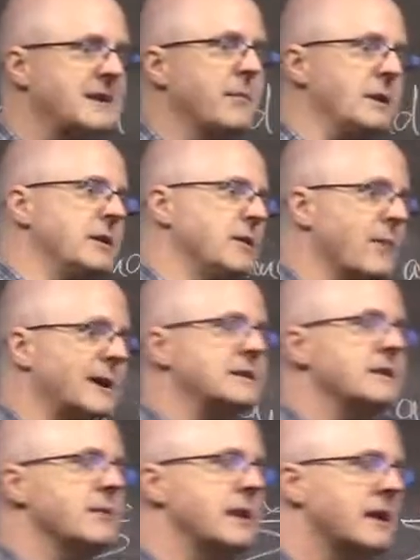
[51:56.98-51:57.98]
coming to
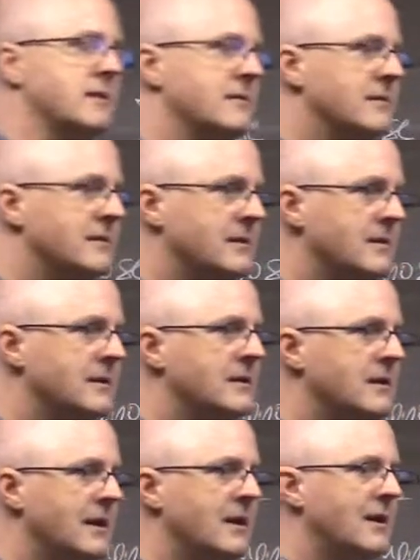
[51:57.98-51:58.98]
rescue again.
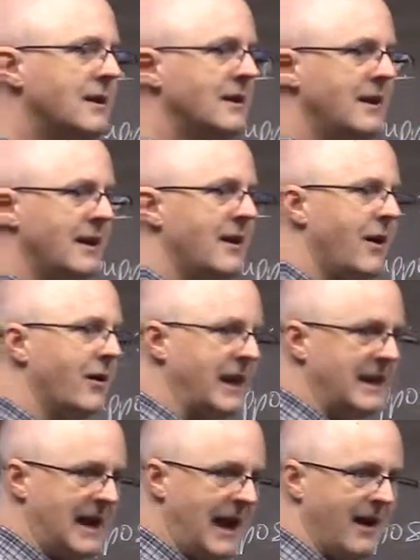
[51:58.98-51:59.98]

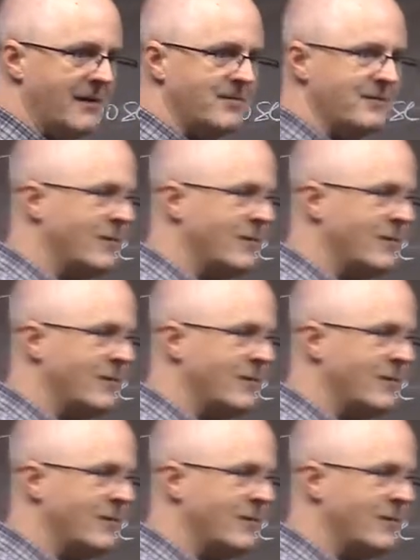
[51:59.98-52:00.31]
Okay, yeah,